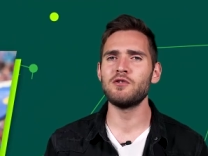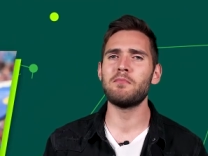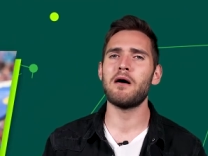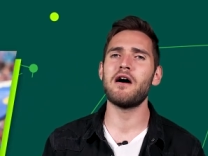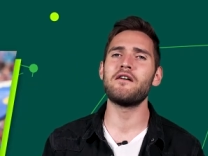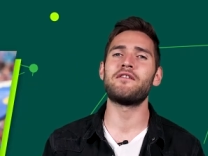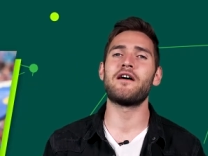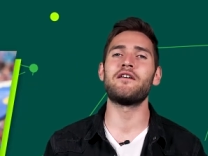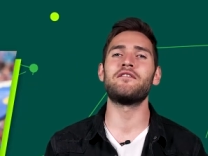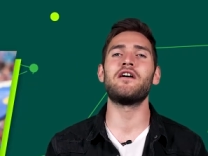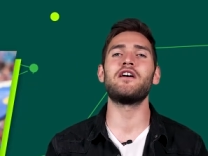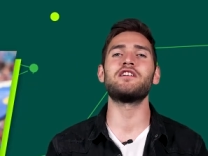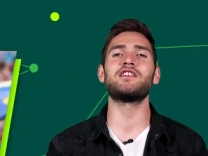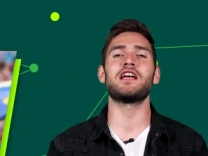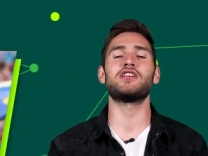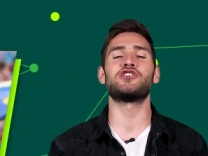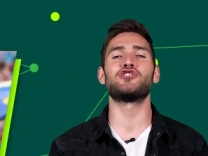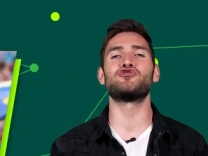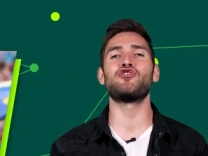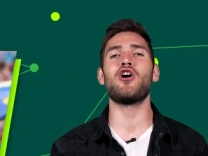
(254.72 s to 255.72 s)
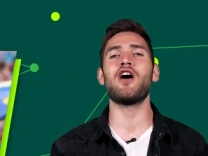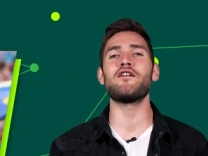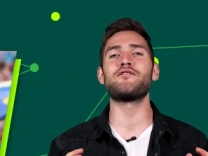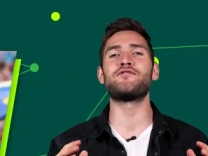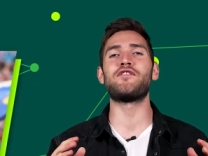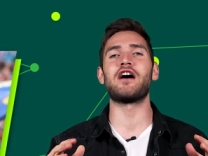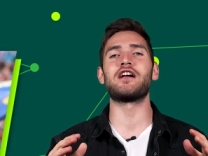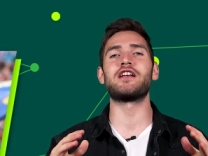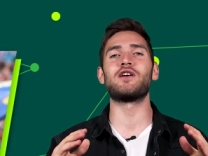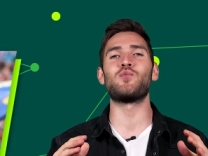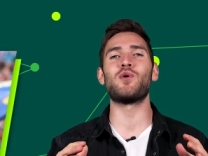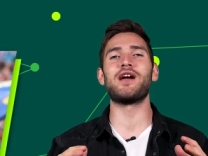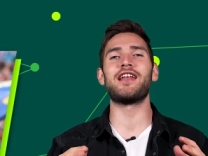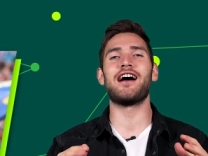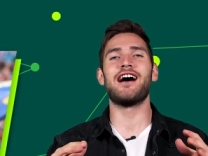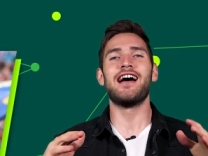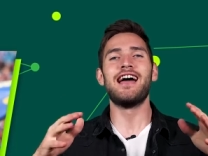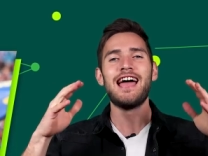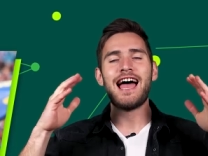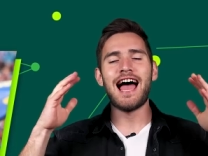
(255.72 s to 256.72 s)
on by Valverde to try and find a
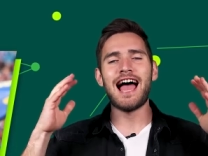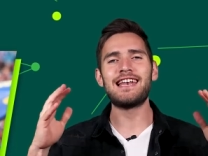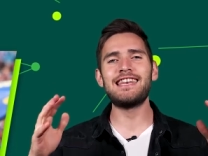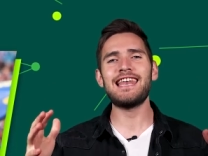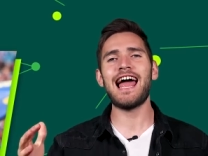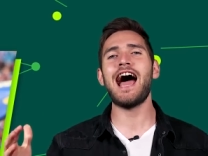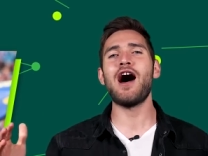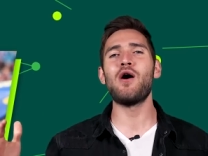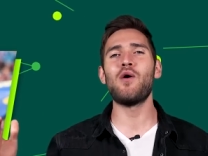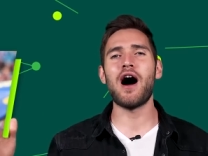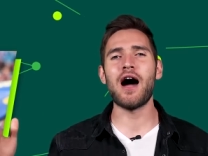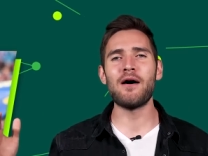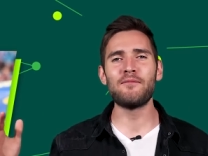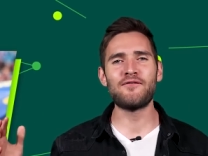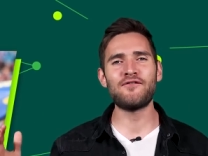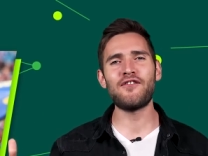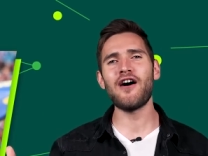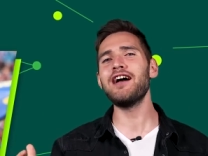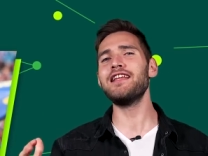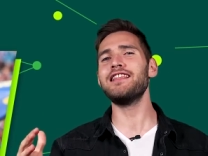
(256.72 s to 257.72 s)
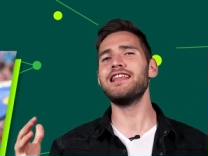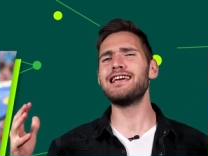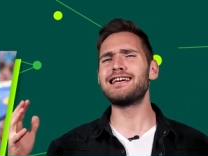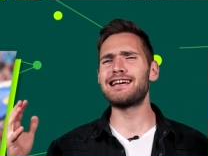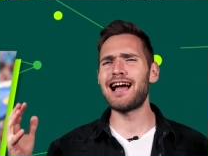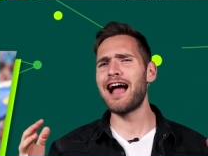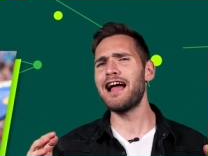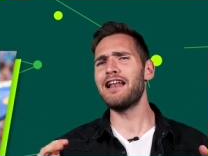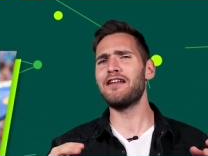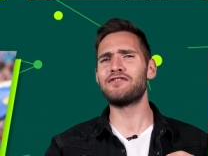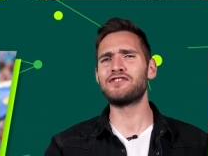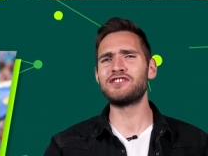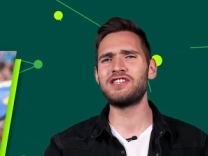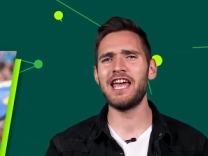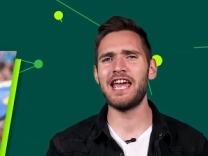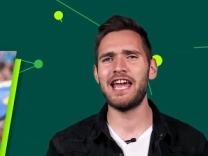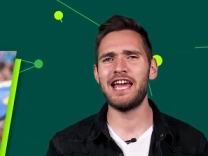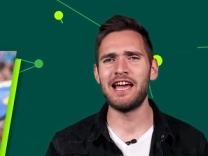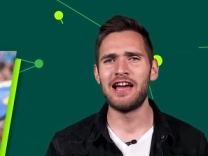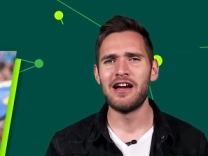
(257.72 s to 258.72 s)
winner, and now I'm finally kind of
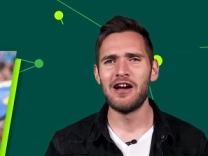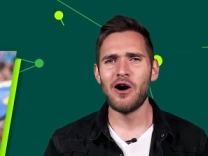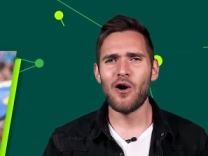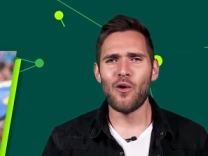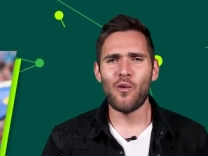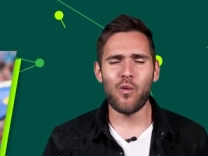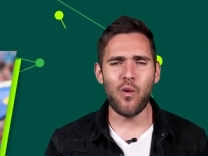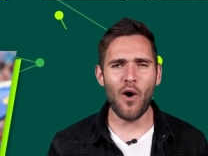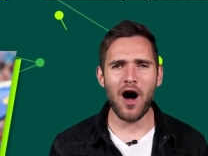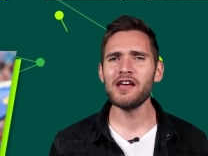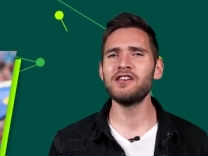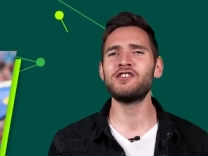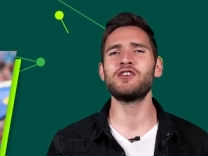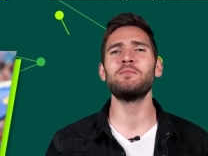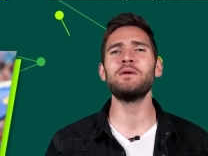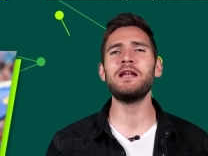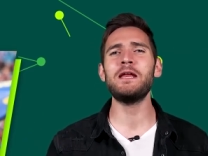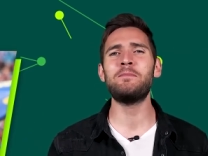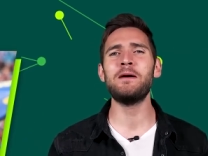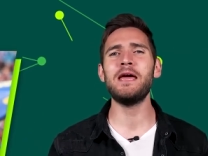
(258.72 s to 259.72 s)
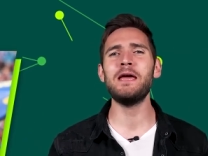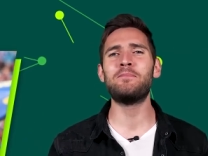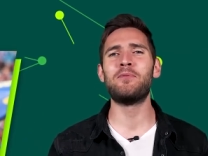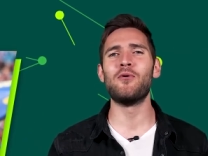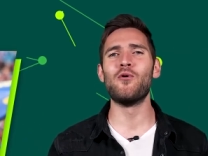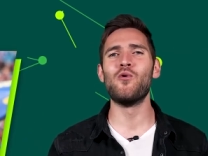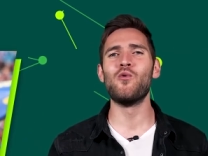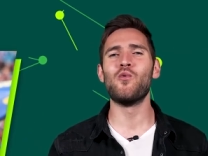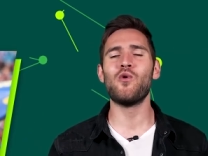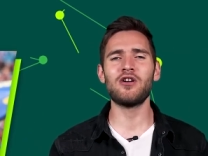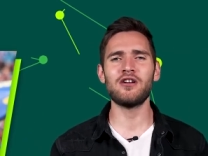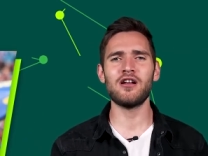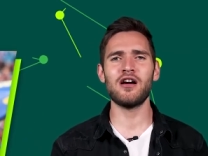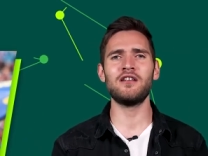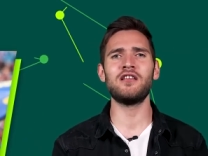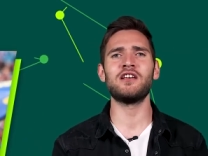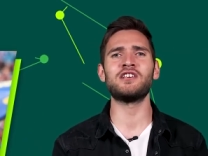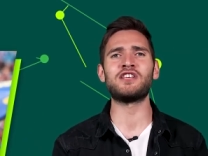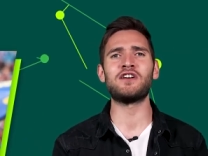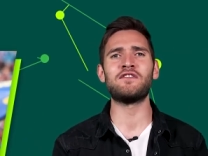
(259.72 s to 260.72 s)
seeing why so many people want
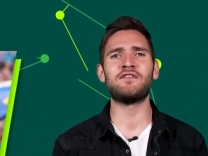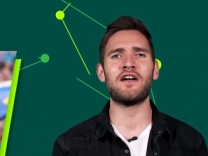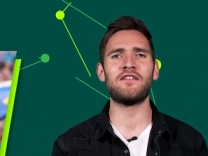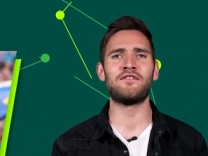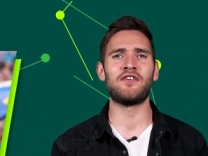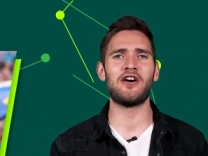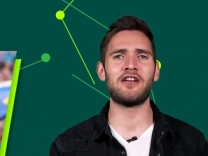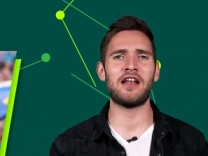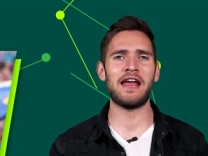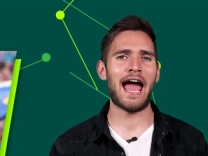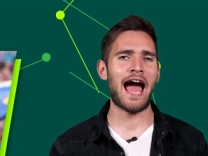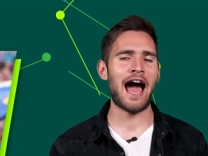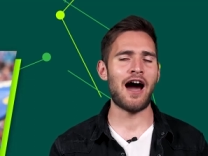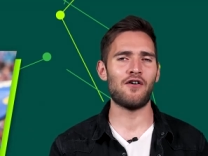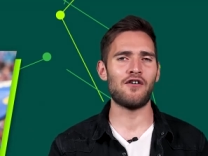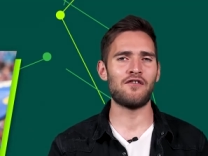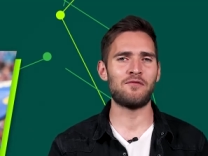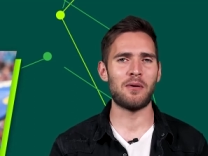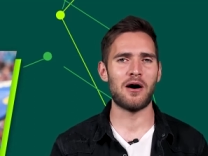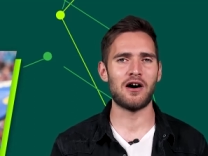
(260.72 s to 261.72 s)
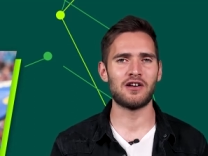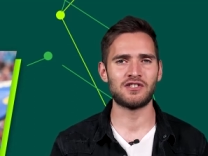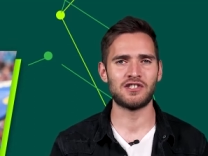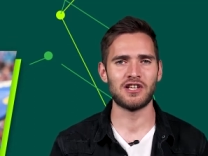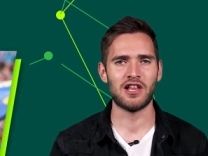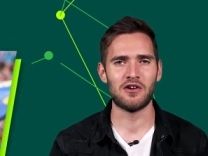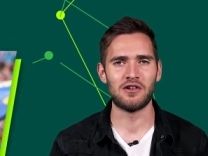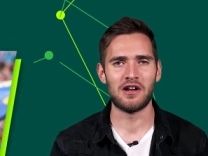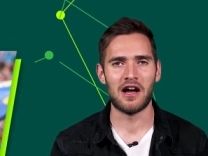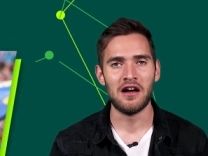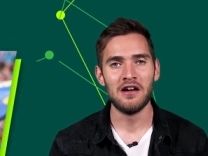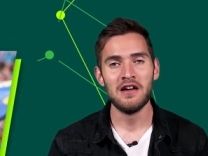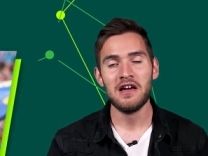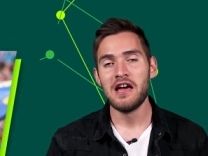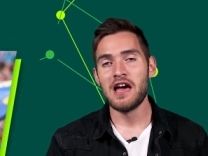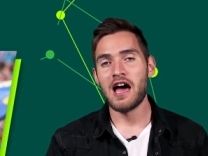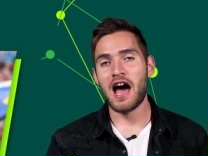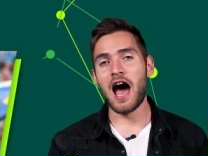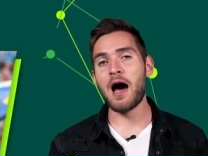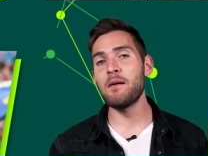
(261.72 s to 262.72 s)
Ernesto Valverde out of Barcelona?
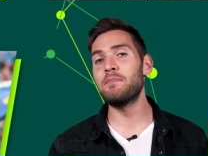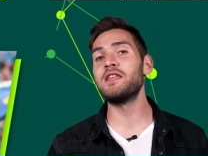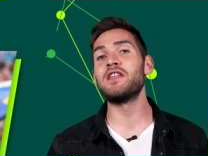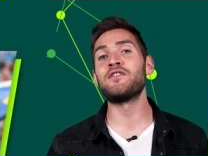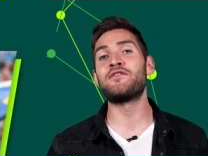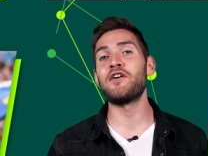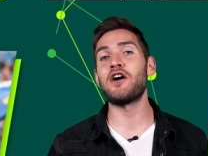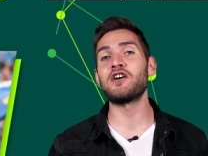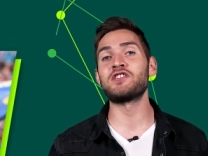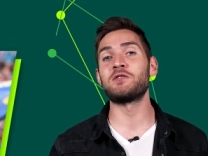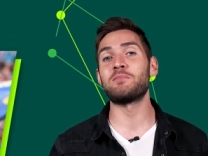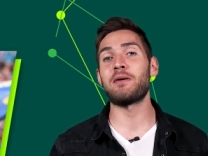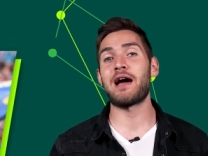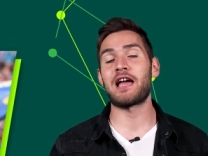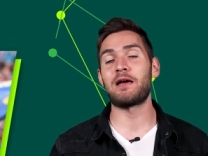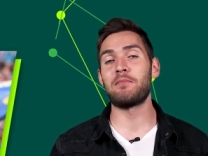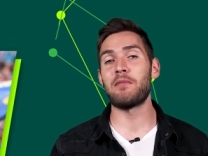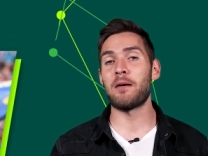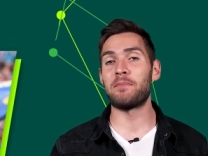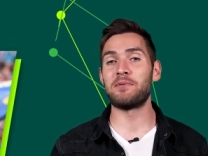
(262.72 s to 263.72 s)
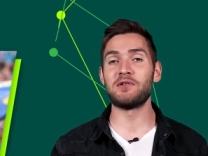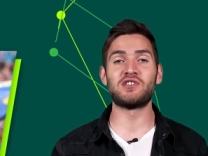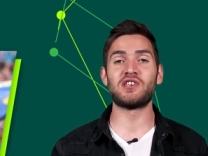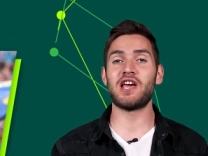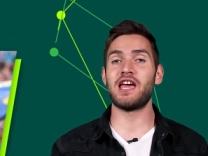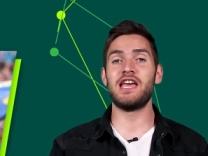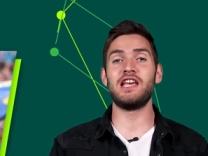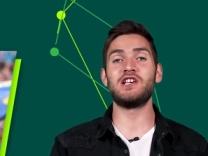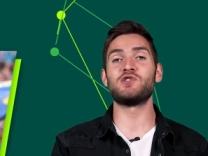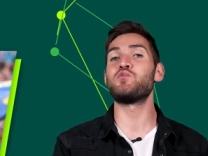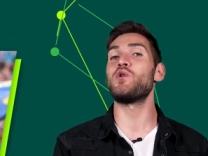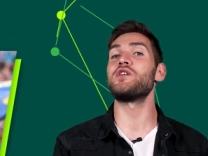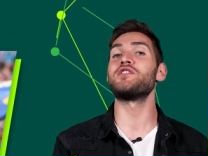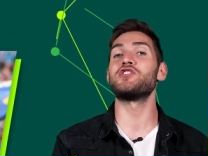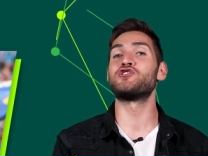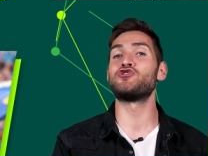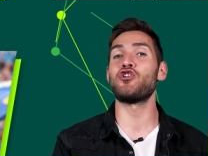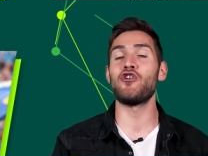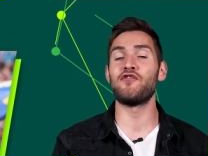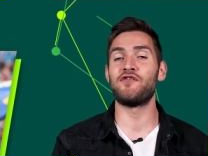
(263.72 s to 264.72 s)
I'll be the first to back him up and say he's won
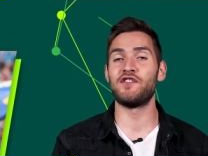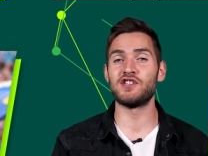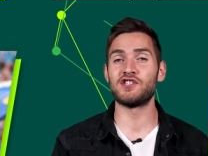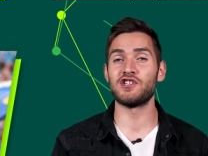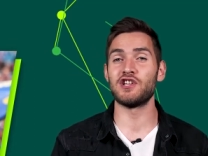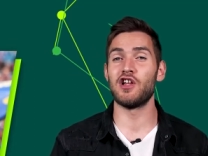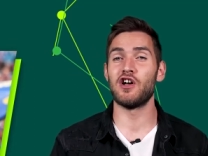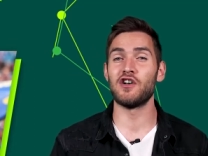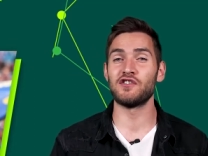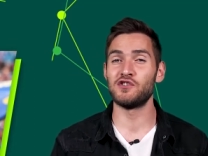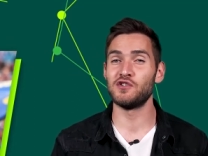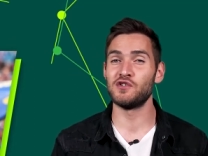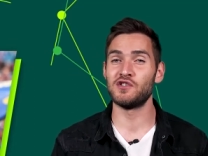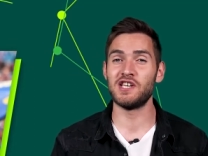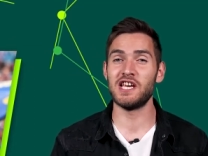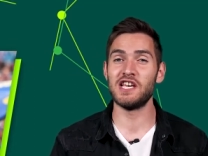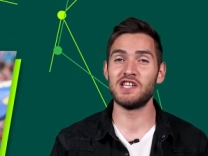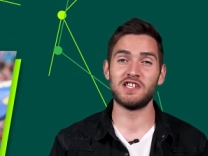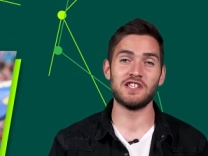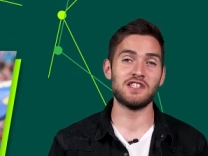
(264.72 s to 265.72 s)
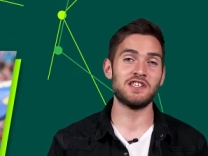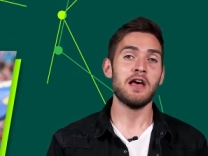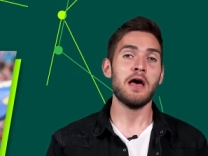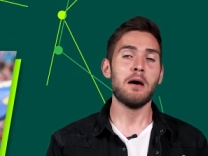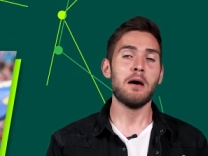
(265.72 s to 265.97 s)
the trophies in the last few seasons.